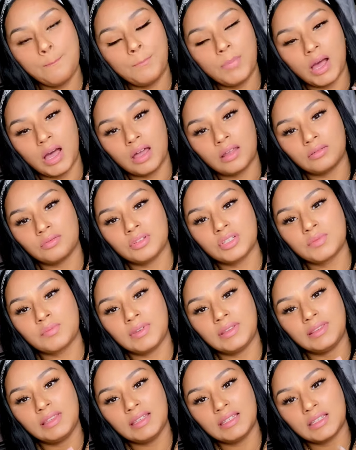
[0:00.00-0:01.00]
bottles
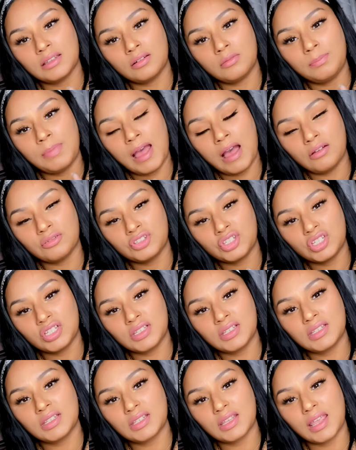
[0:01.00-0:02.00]
with these little
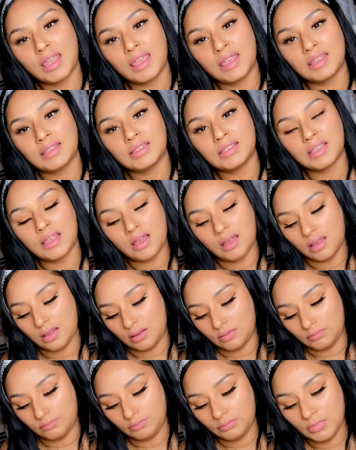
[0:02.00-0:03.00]
pouches, and
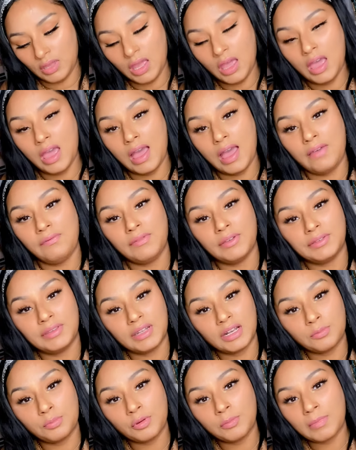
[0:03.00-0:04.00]
um I filled
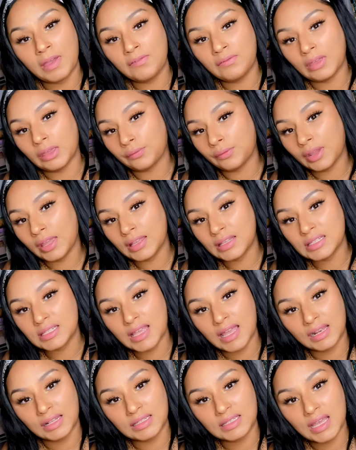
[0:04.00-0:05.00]
it up with my favorite hand
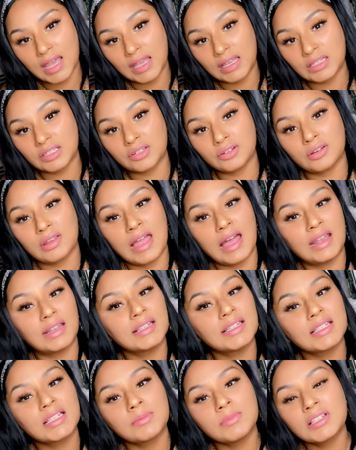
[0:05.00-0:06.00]
sanitizer,
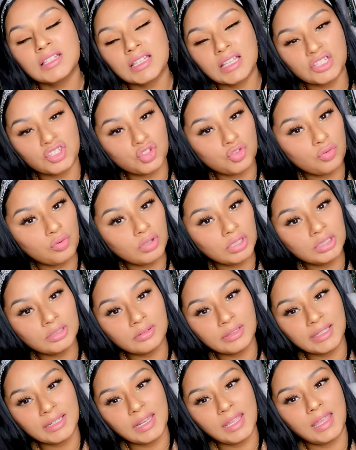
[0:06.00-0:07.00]
added some essential oil
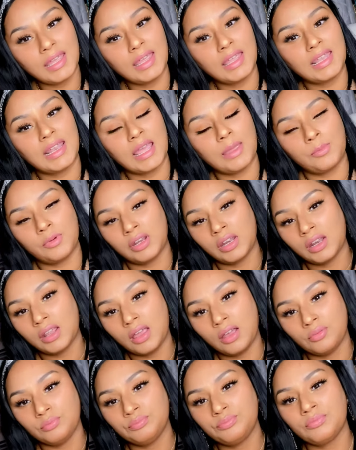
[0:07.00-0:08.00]
in it, and I'm ready to
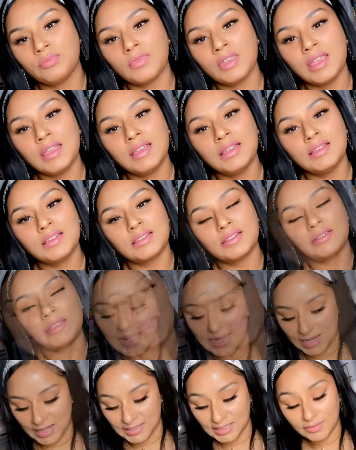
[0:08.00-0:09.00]
go. So
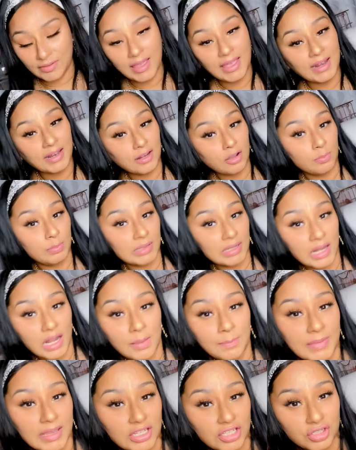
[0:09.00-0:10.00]
yeah, let's go ahead and open it
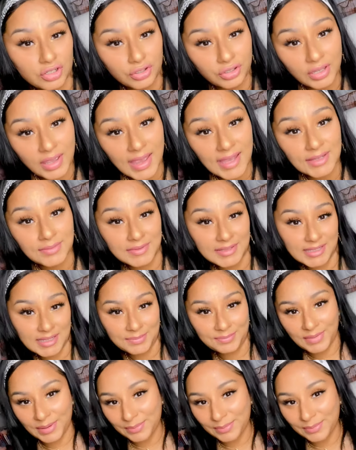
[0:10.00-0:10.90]
up and show you guys what's in my